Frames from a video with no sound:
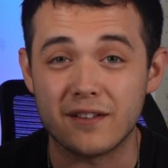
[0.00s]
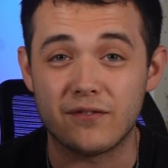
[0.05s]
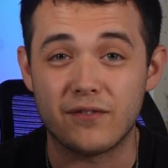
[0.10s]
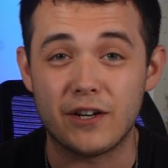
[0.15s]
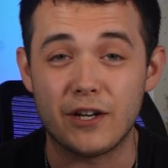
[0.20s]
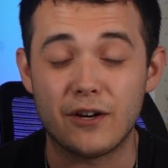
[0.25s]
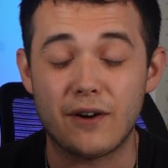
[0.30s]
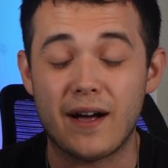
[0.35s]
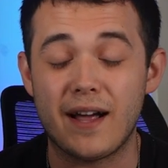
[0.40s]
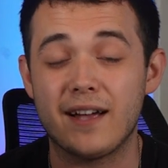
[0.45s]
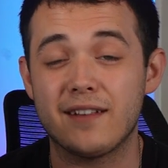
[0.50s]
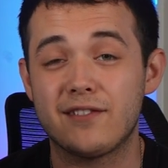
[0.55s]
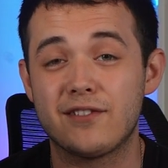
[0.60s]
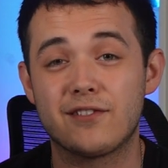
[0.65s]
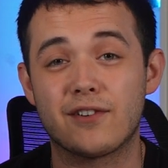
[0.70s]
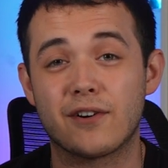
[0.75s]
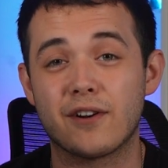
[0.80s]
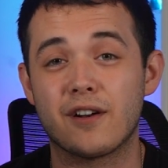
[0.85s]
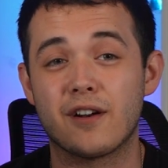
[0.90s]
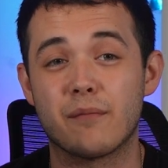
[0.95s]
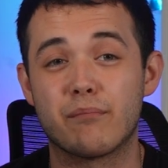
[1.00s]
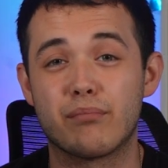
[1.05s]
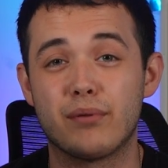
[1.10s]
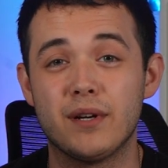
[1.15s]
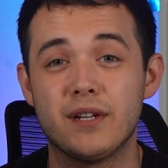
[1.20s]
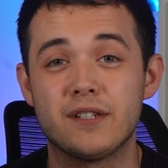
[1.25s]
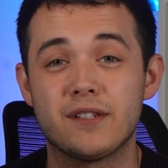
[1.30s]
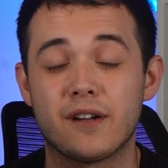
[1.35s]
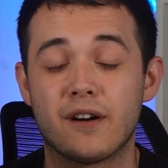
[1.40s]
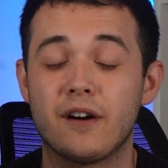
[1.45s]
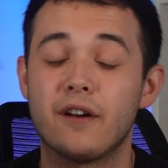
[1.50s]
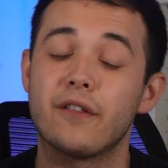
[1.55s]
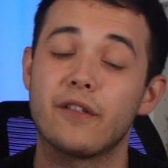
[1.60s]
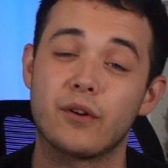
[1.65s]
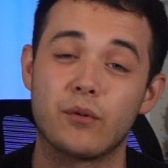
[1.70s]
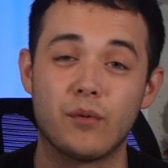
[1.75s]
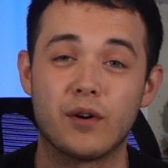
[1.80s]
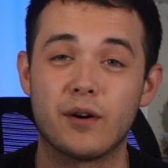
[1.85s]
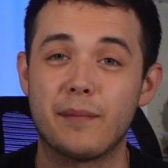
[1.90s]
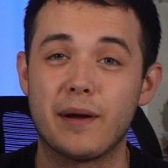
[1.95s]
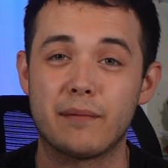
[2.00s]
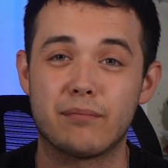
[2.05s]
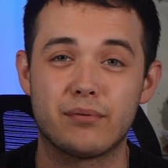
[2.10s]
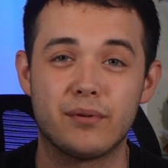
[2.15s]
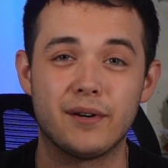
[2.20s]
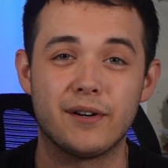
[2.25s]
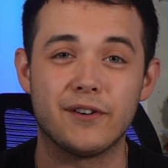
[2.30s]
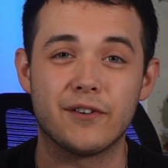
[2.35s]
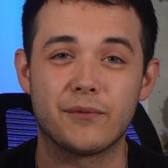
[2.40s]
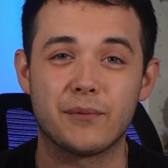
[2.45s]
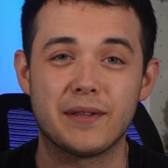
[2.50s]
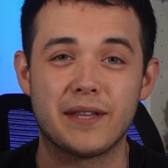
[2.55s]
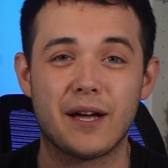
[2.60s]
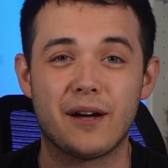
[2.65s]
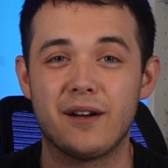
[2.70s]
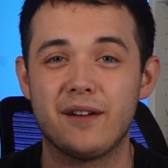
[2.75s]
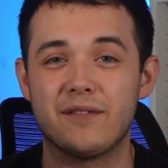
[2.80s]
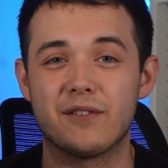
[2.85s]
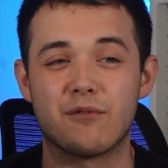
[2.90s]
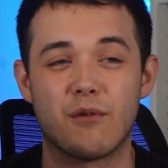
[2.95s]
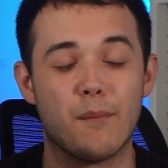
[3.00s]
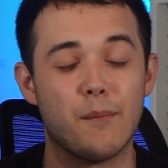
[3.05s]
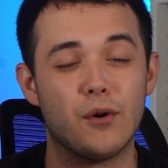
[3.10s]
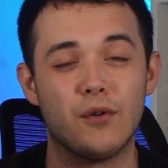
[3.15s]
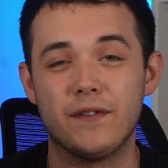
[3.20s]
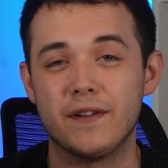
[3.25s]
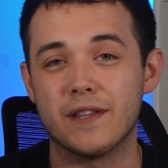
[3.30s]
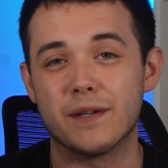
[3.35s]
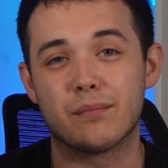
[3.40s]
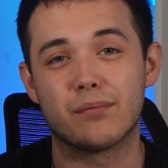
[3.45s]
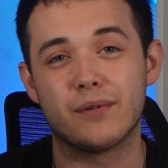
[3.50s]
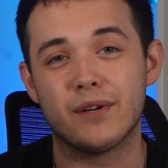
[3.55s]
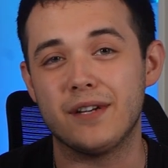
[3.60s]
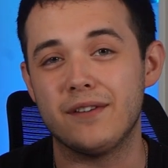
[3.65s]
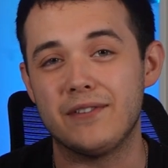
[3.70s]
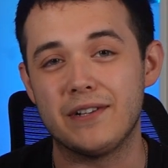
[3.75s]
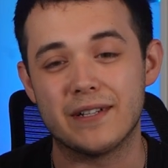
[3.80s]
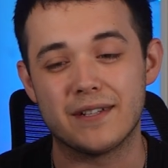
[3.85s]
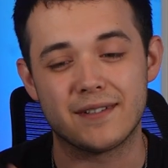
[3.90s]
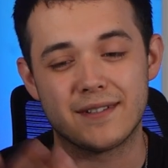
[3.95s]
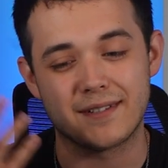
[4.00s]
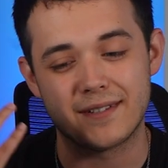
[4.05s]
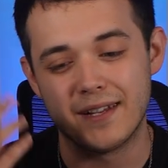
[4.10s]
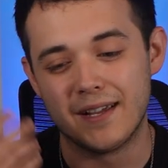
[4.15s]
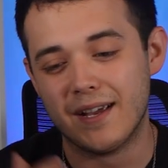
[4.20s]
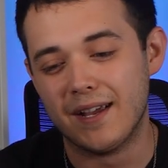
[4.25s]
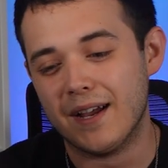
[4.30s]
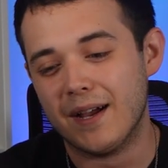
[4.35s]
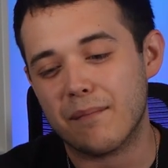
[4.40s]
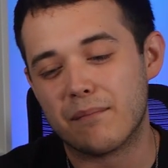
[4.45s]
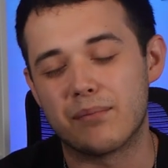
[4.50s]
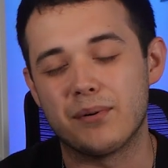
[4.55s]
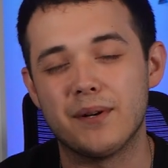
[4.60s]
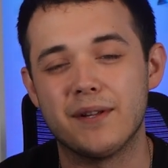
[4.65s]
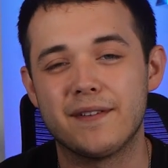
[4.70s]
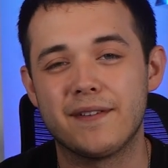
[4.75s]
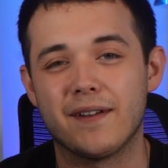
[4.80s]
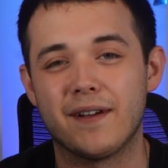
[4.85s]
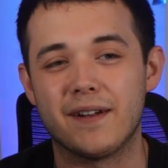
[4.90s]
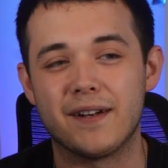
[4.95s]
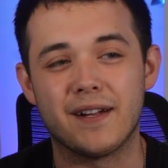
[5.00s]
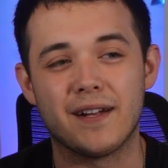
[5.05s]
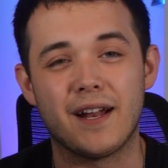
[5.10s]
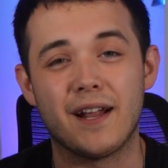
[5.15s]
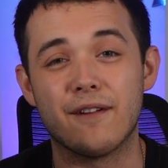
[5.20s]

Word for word: this video, I had started a print on another one of my printers without even removing the previous prints on it.